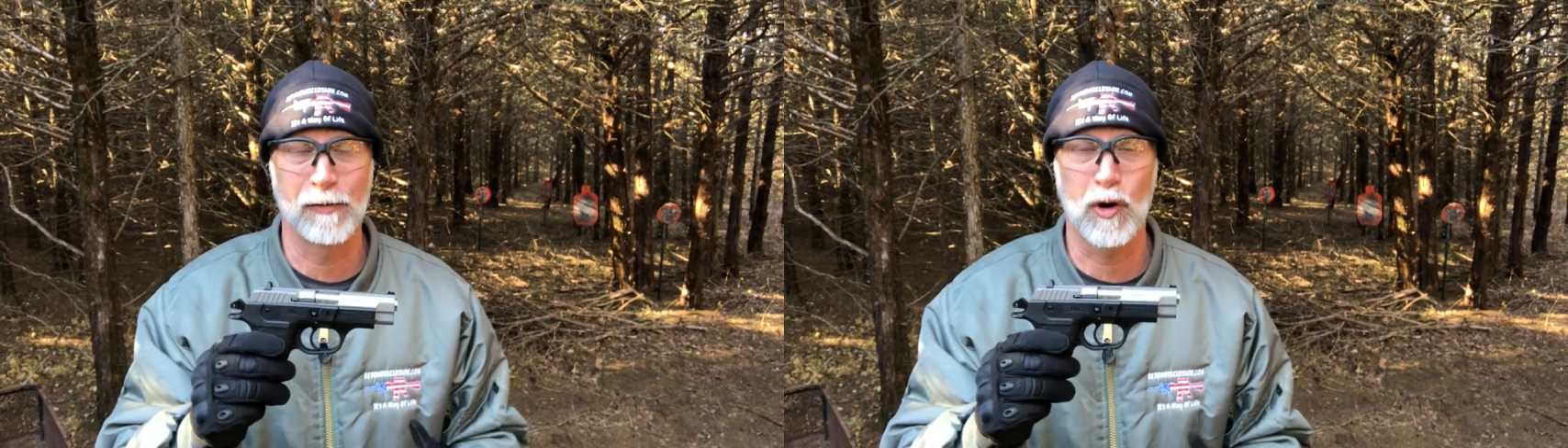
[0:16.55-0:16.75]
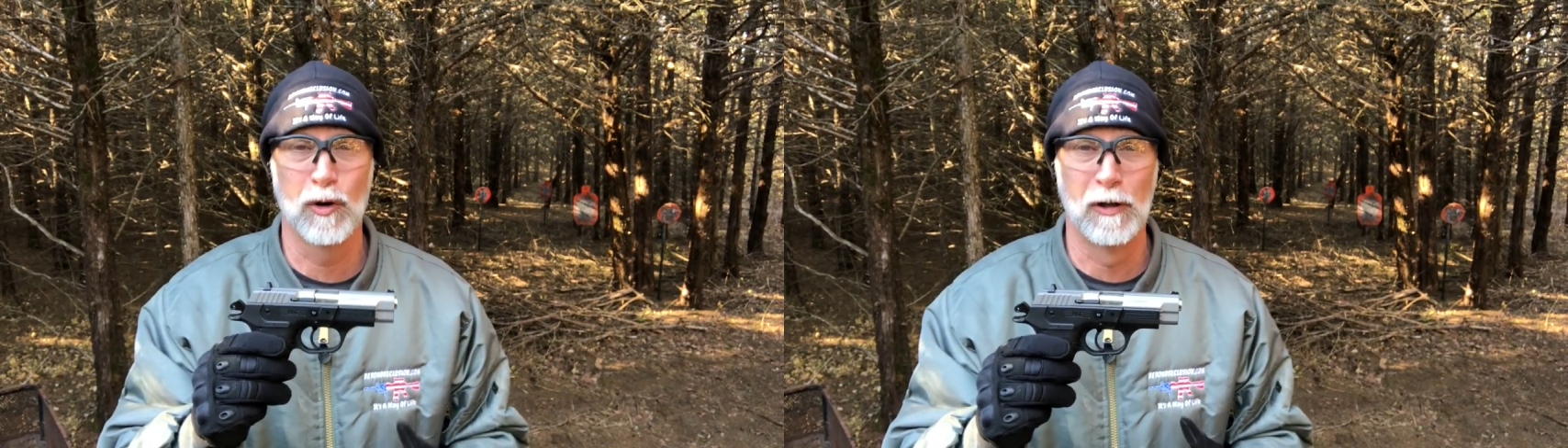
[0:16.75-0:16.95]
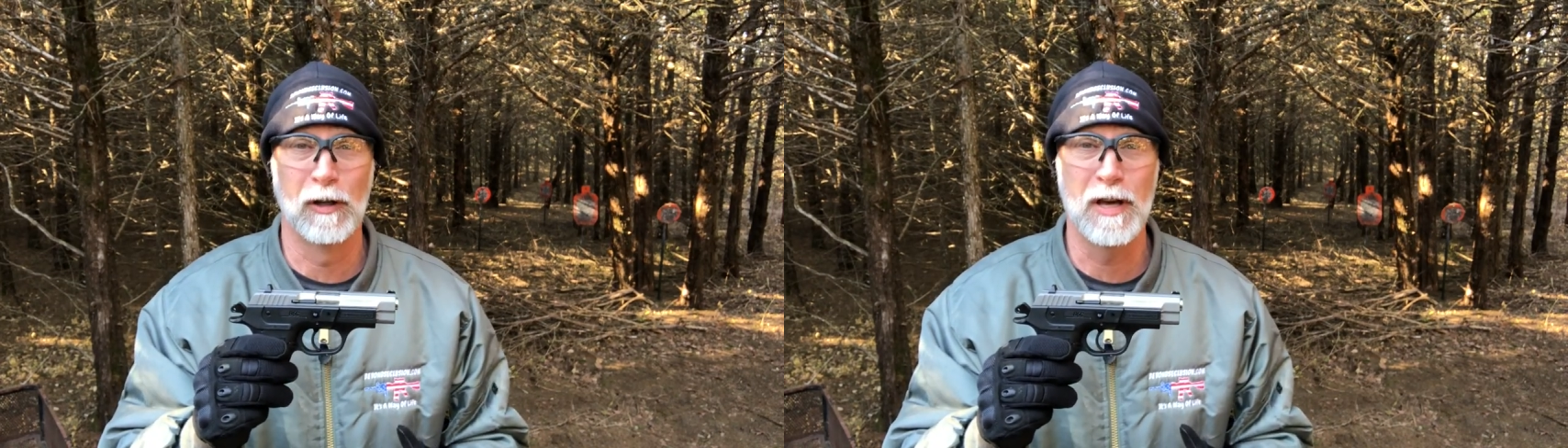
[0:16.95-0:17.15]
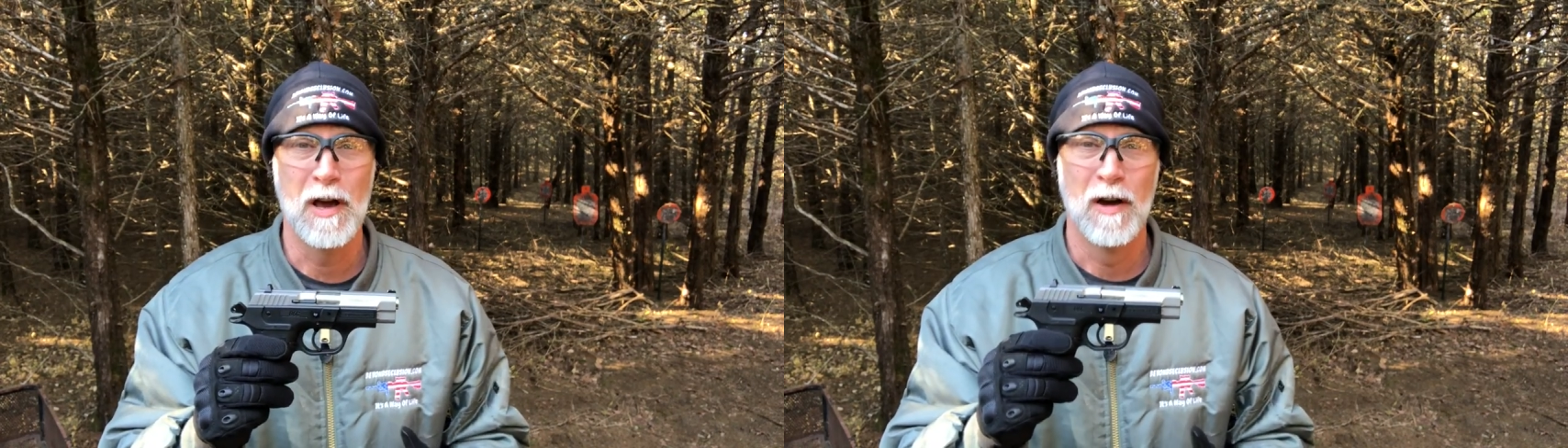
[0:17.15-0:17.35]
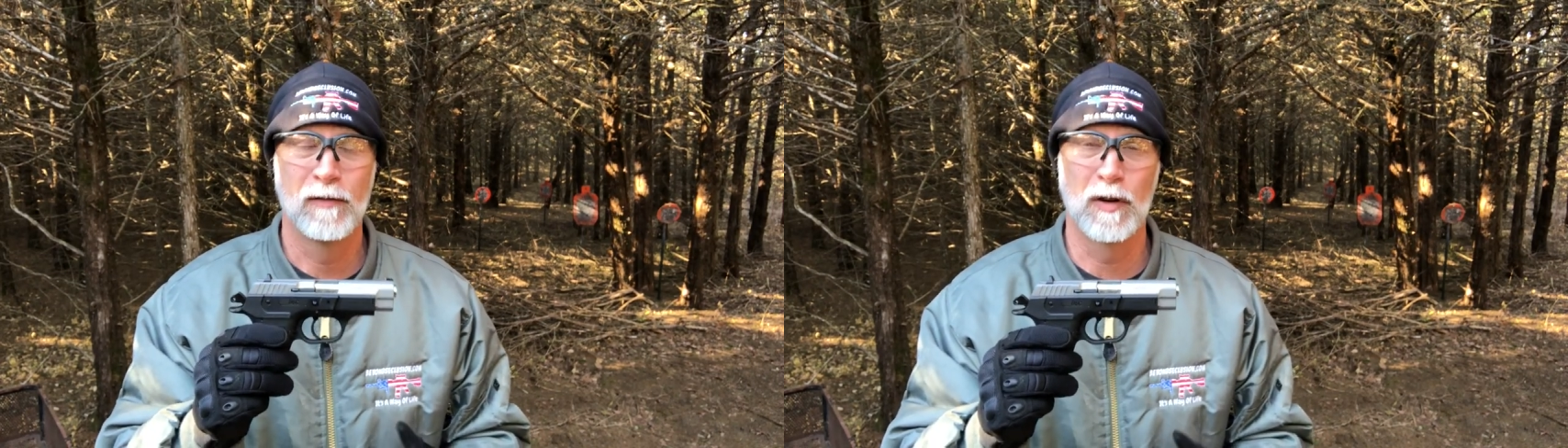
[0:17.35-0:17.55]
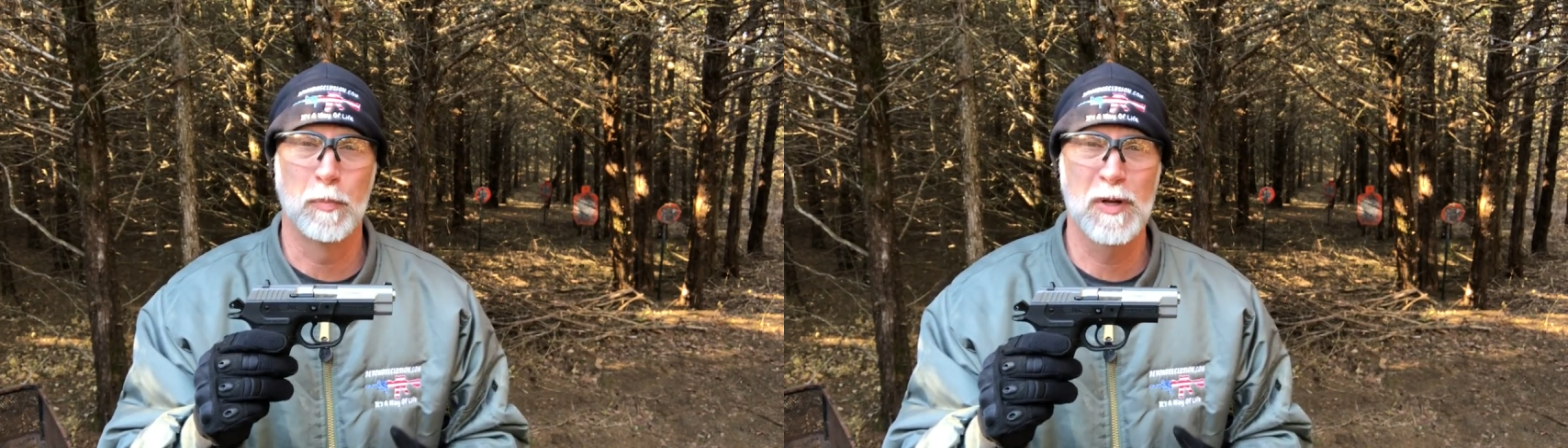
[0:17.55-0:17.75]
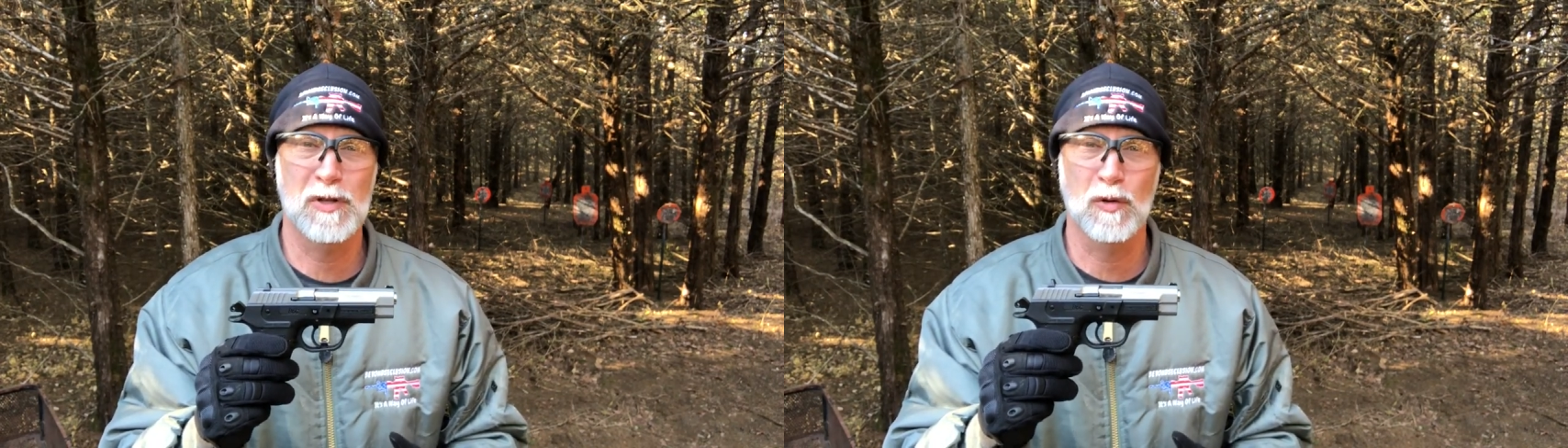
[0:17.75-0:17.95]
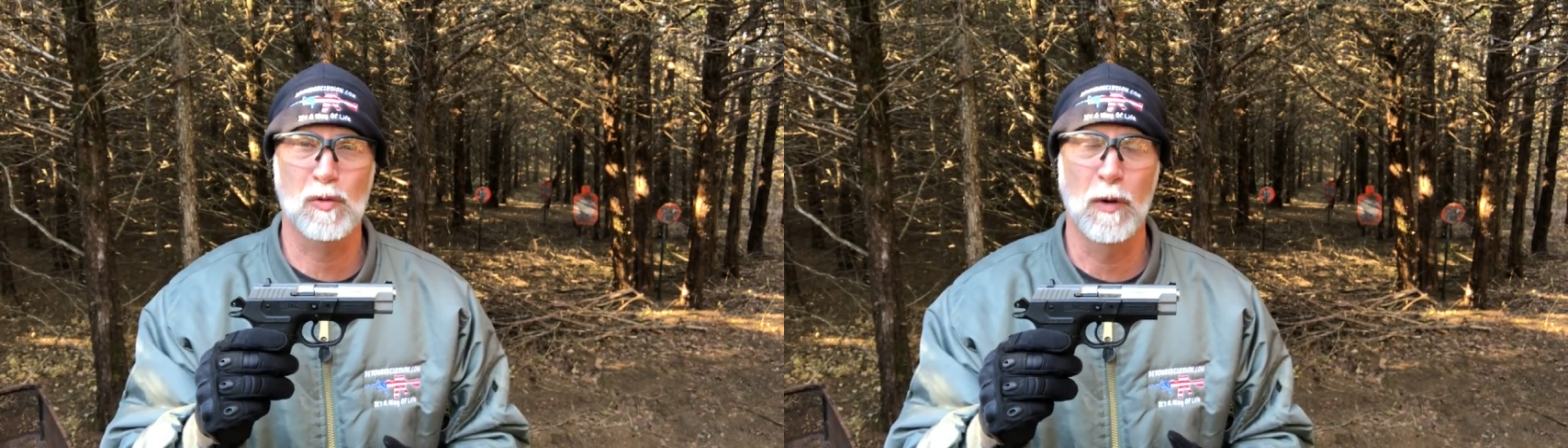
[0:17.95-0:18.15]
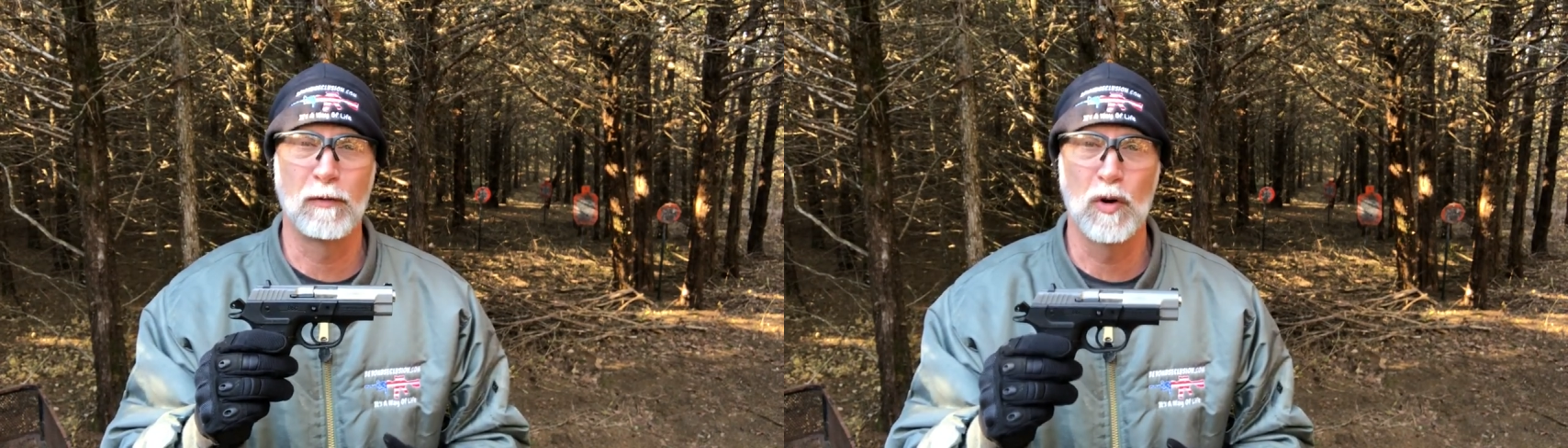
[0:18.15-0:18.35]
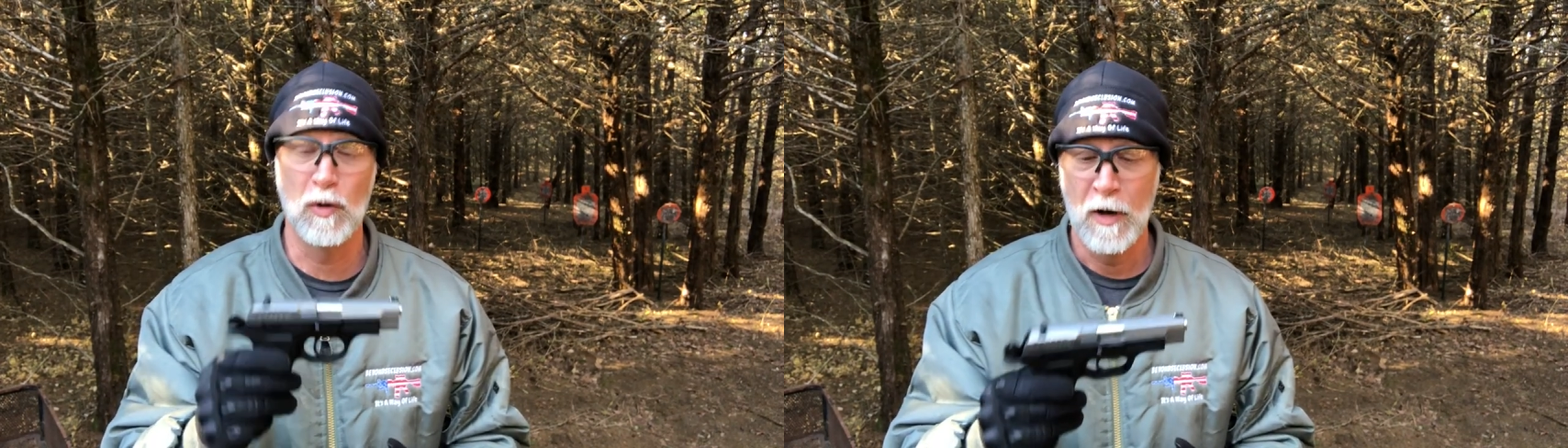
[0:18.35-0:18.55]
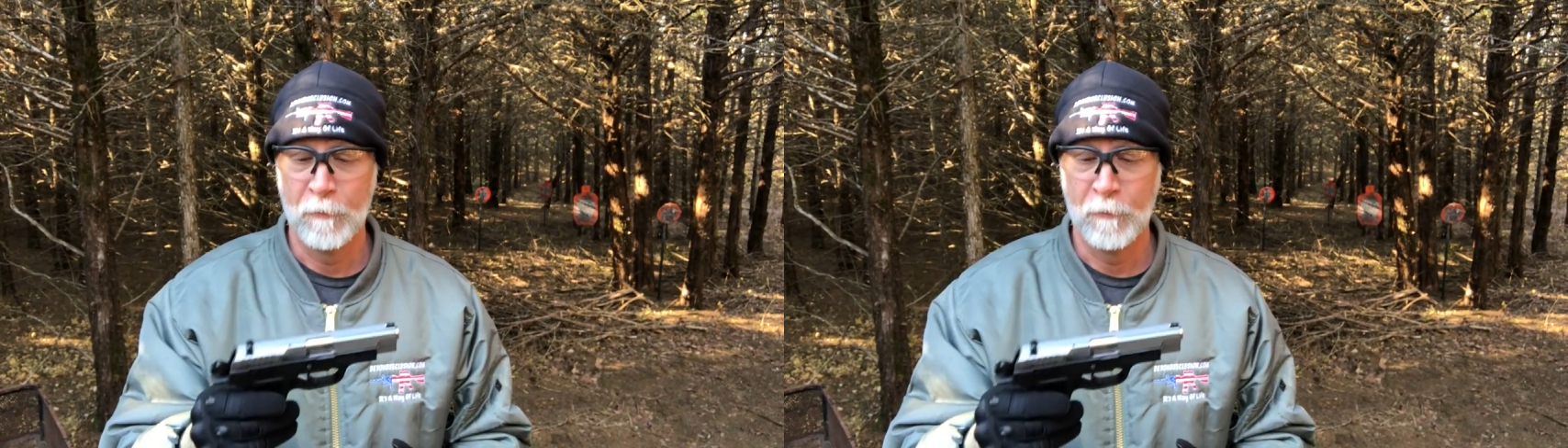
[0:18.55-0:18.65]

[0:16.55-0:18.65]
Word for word: currently for the pistols review.